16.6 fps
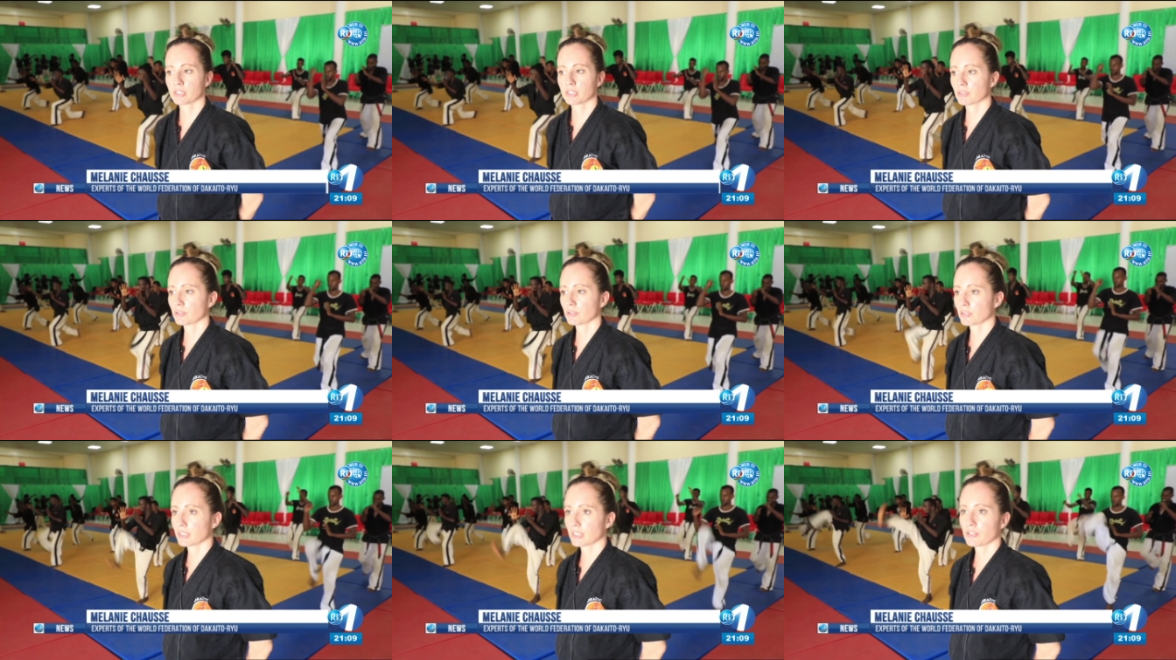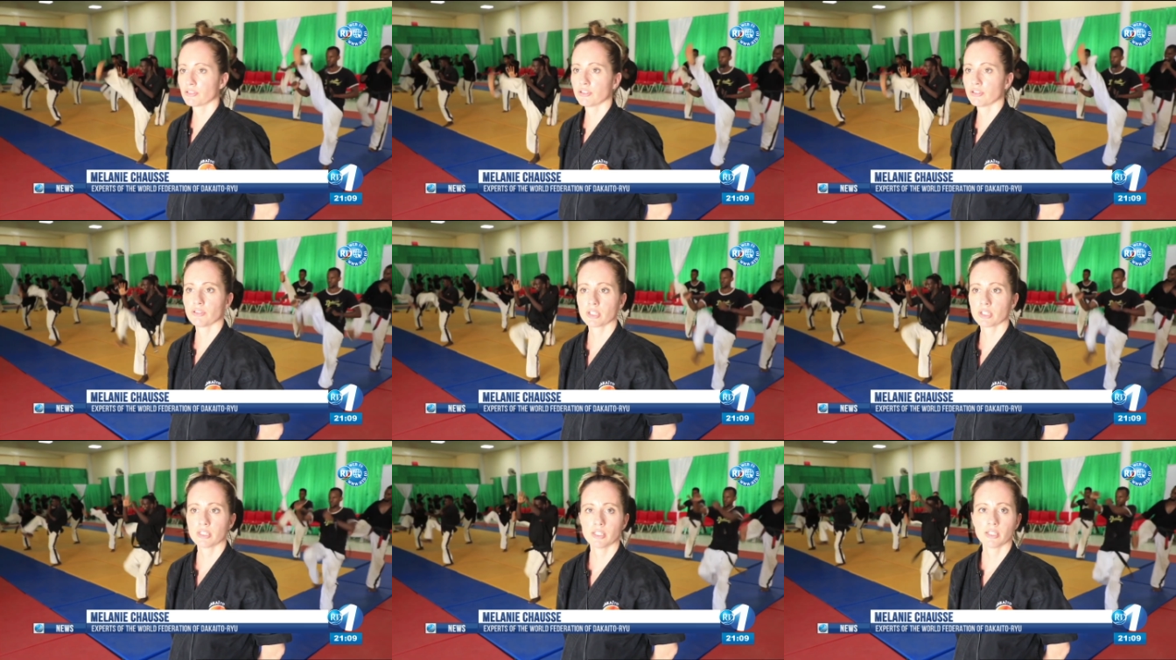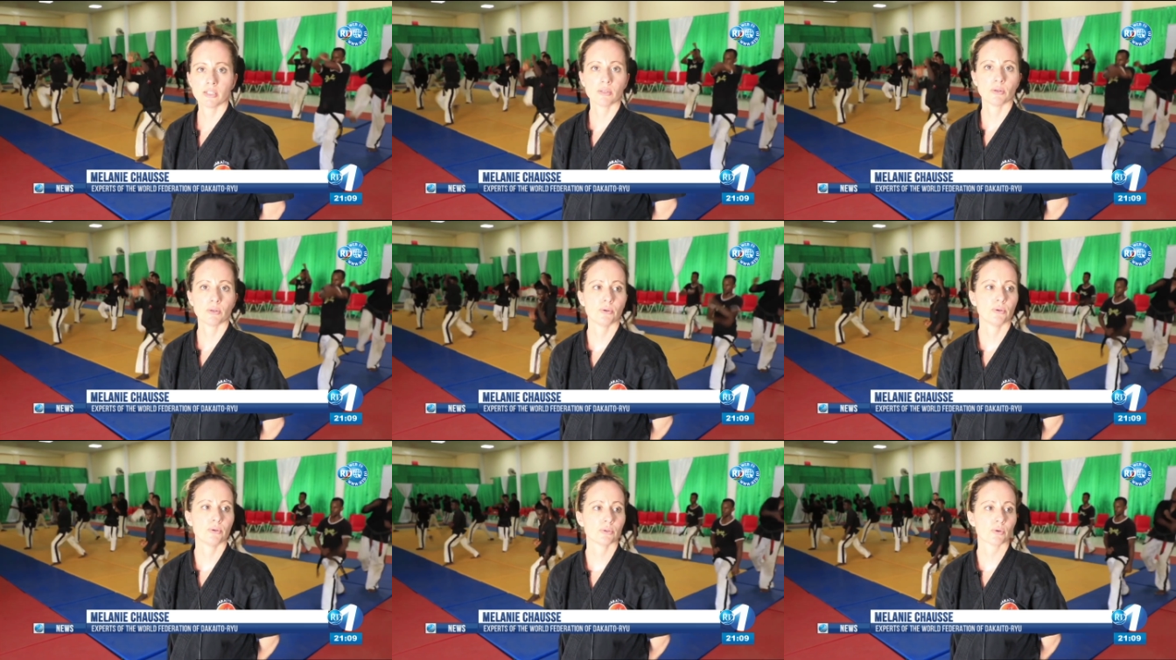the compound
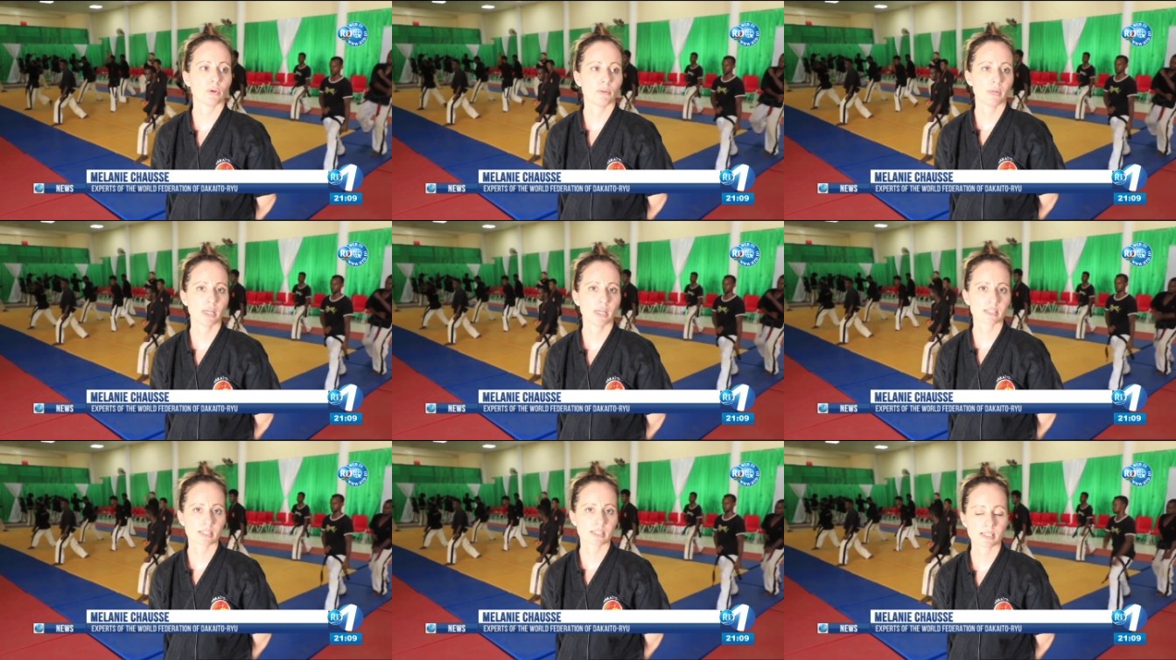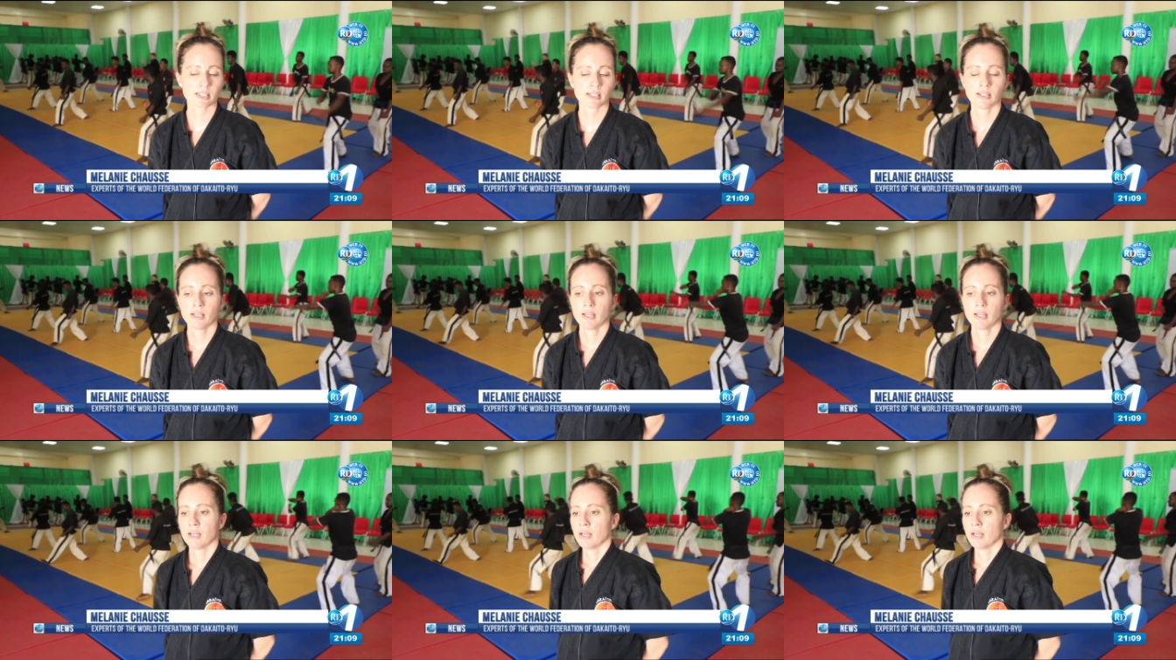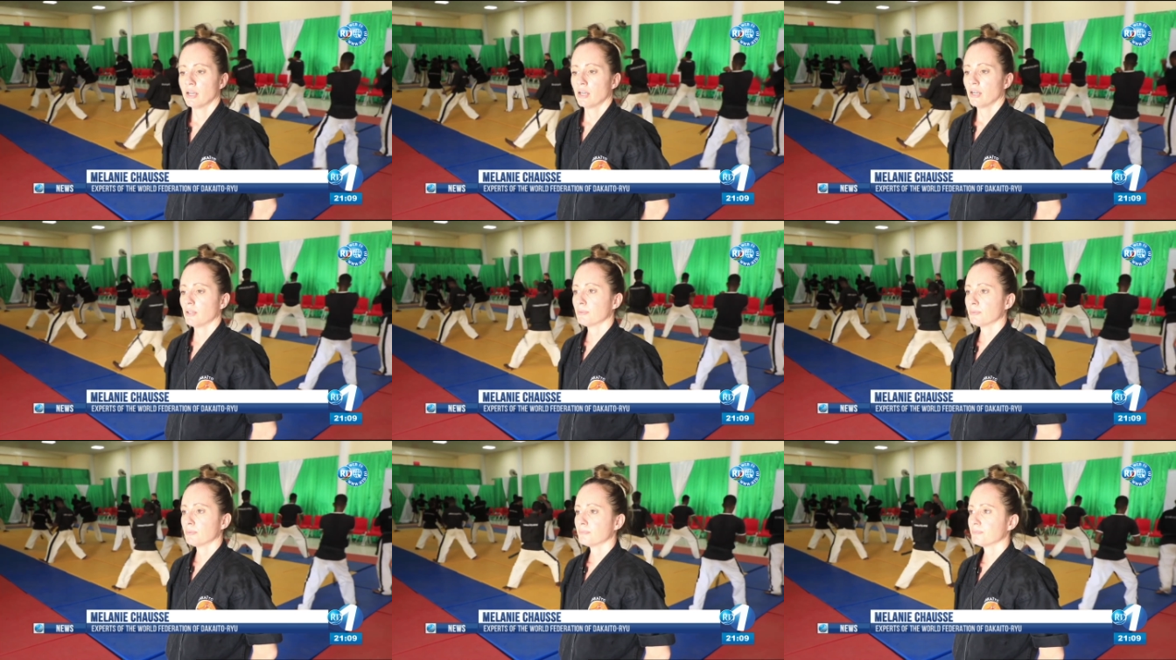name uh, with the
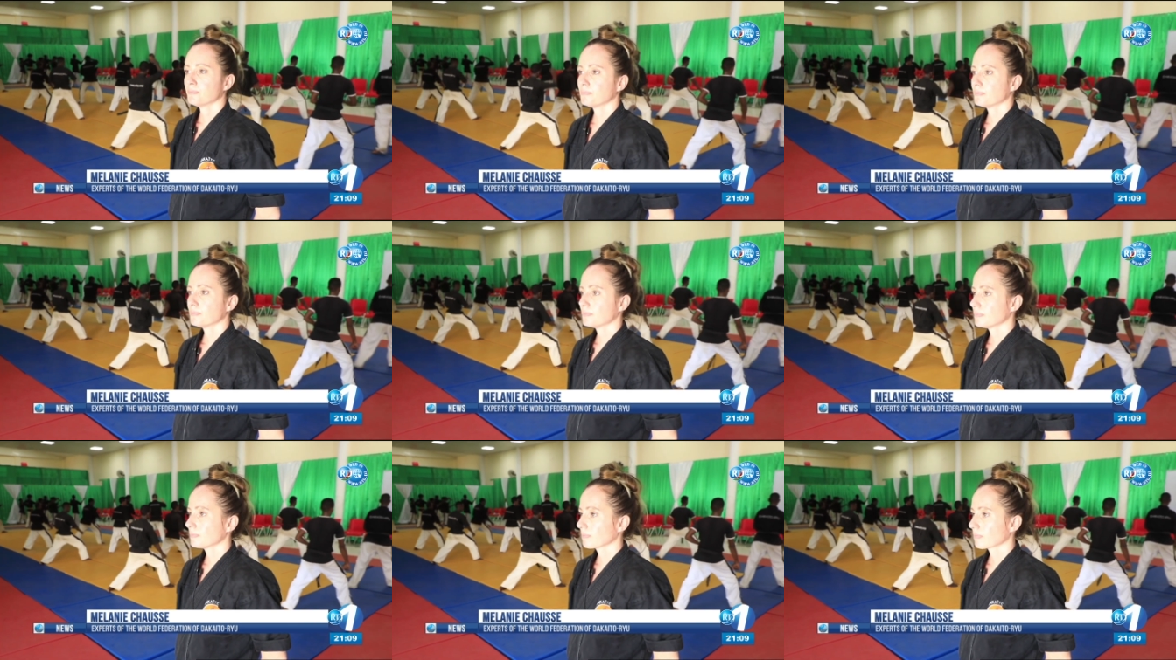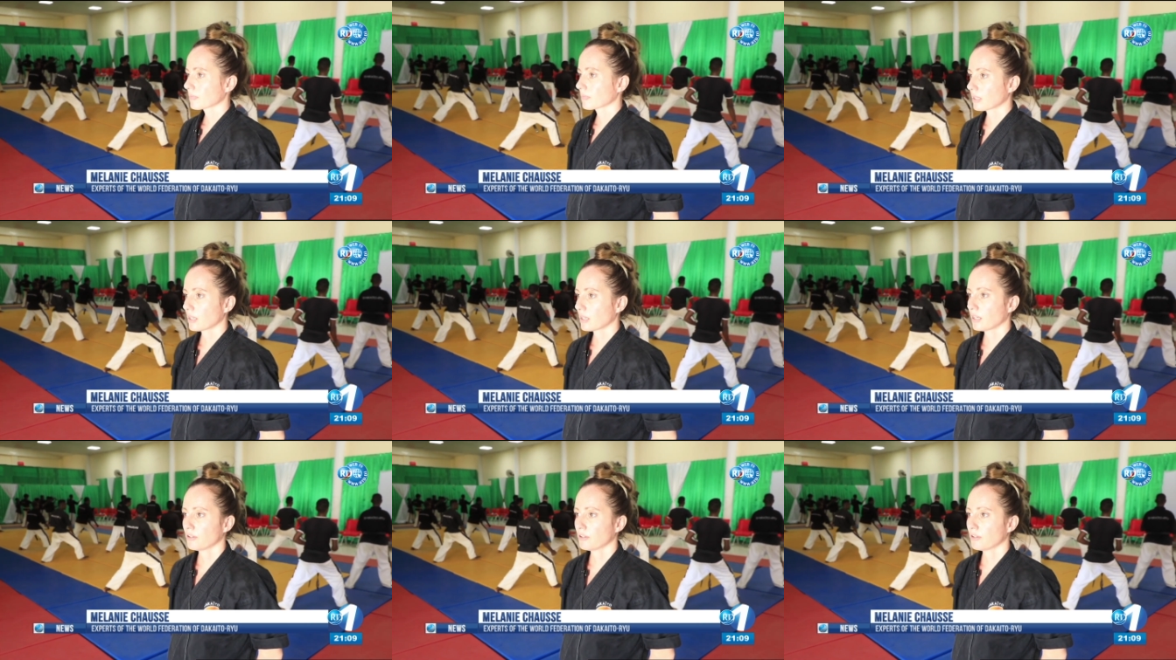tree meaning uh,